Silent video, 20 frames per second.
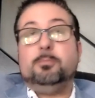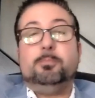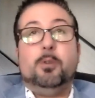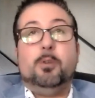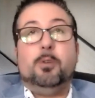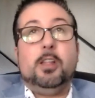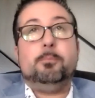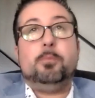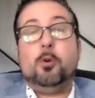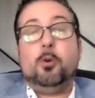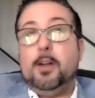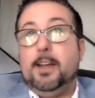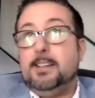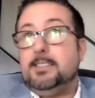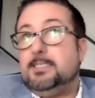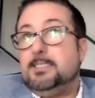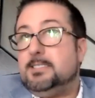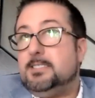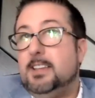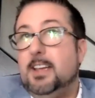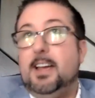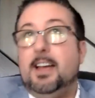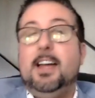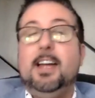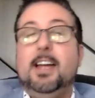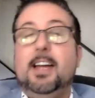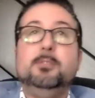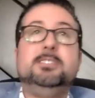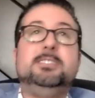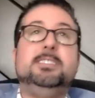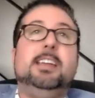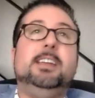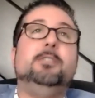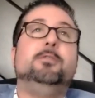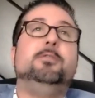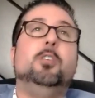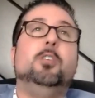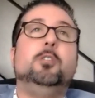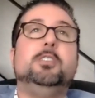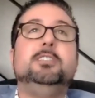bullet points I would say to
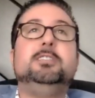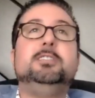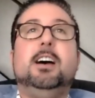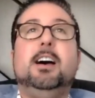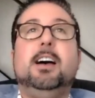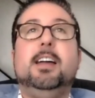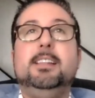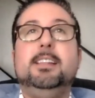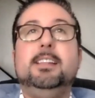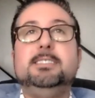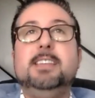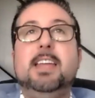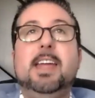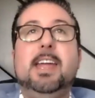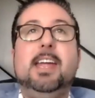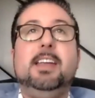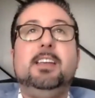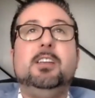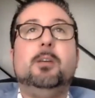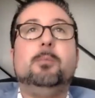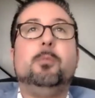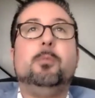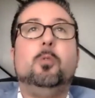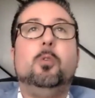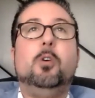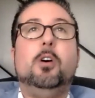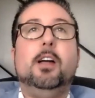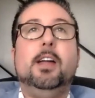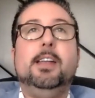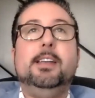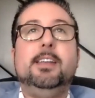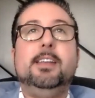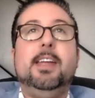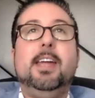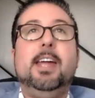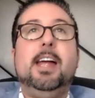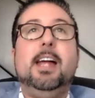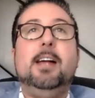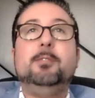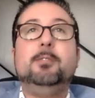focus on is number one,
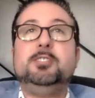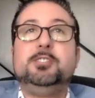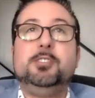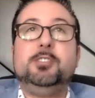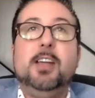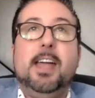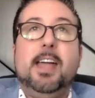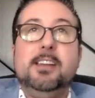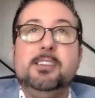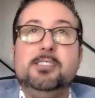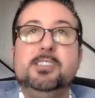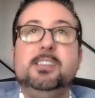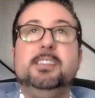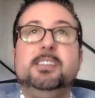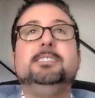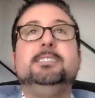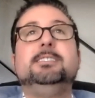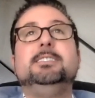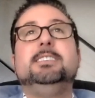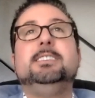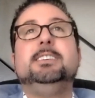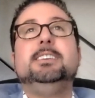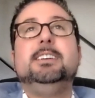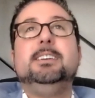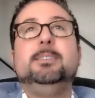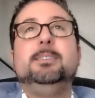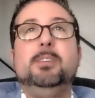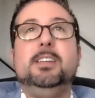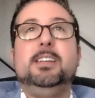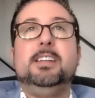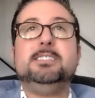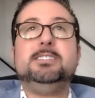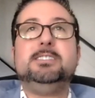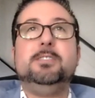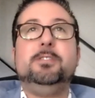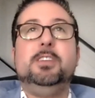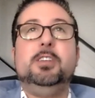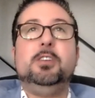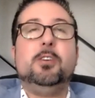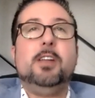have a strategy, because
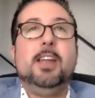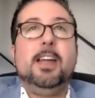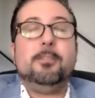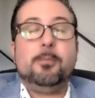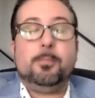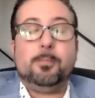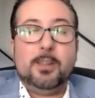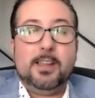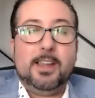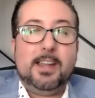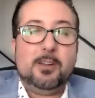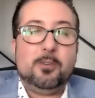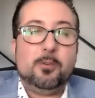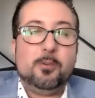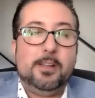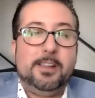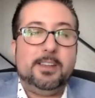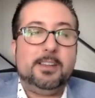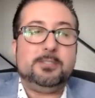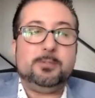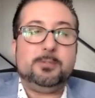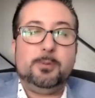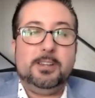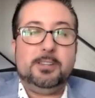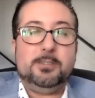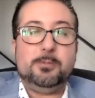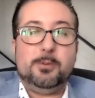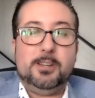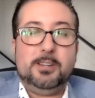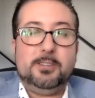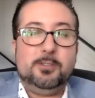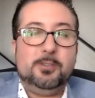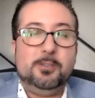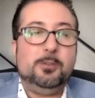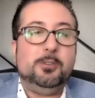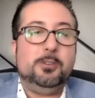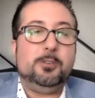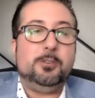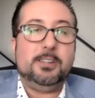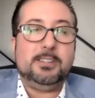if you don't have a plan going into
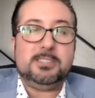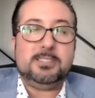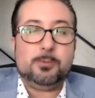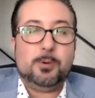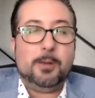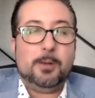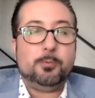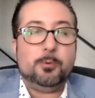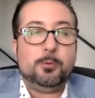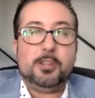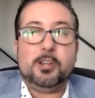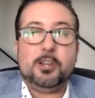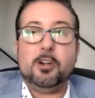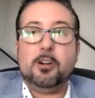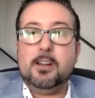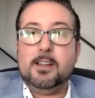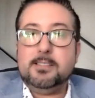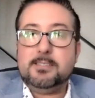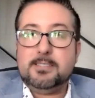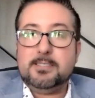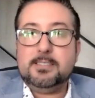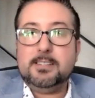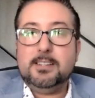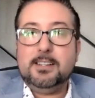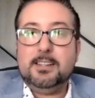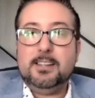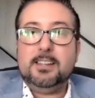2022, you'll get swept with the currents.